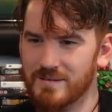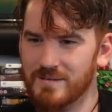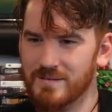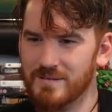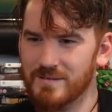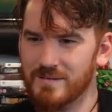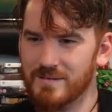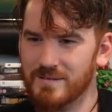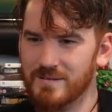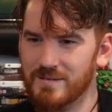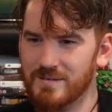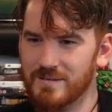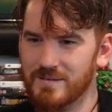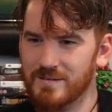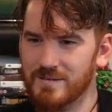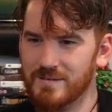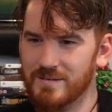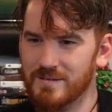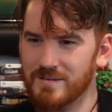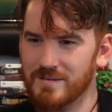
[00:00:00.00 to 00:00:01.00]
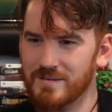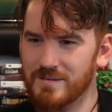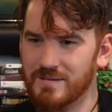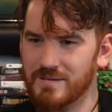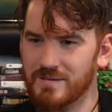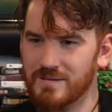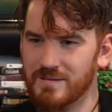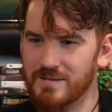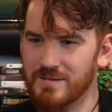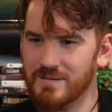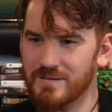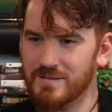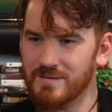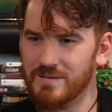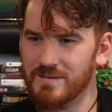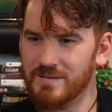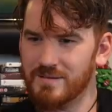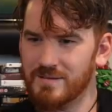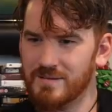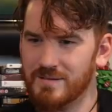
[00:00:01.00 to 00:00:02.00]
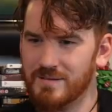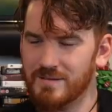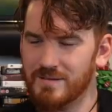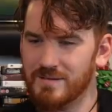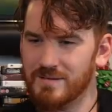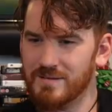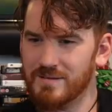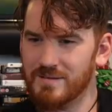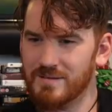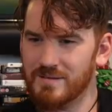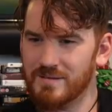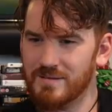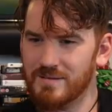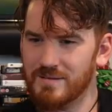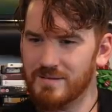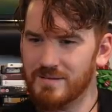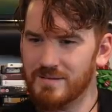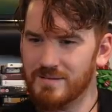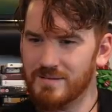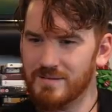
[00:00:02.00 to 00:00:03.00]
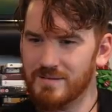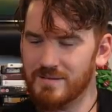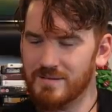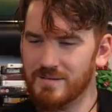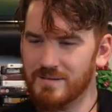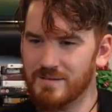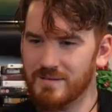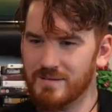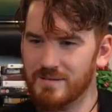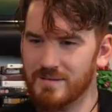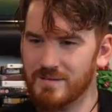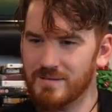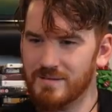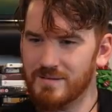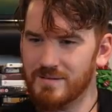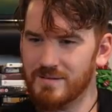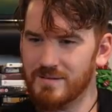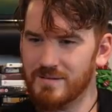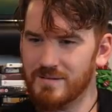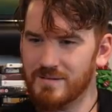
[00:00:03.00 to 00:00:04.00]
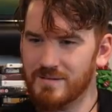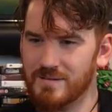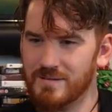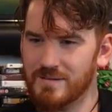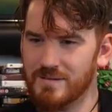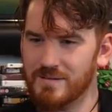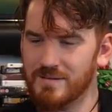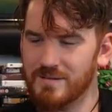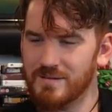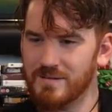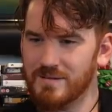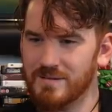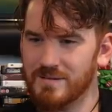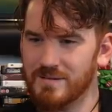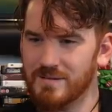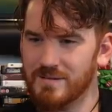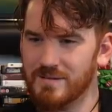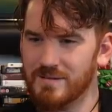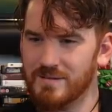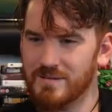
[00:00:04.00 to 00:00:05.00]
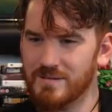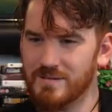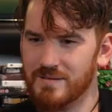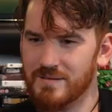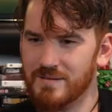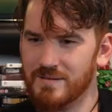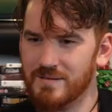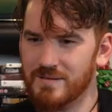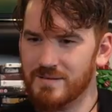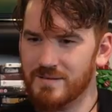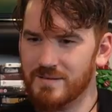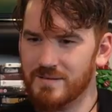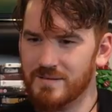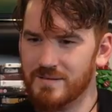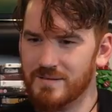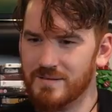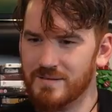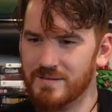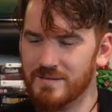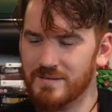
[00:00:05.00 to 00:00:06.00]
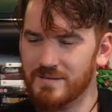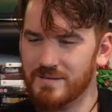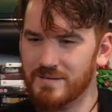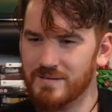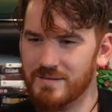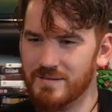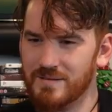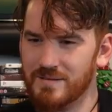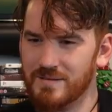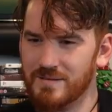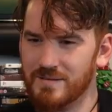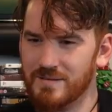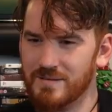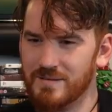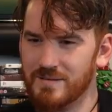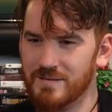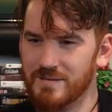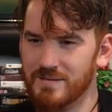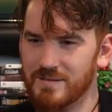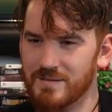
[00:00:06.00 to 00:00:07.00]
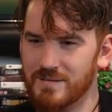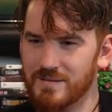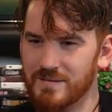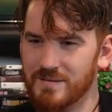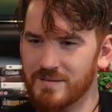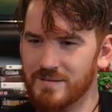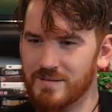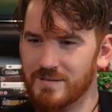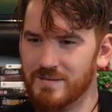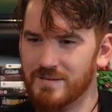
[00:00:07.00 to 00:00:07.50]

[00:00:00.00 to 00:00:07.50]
(silent)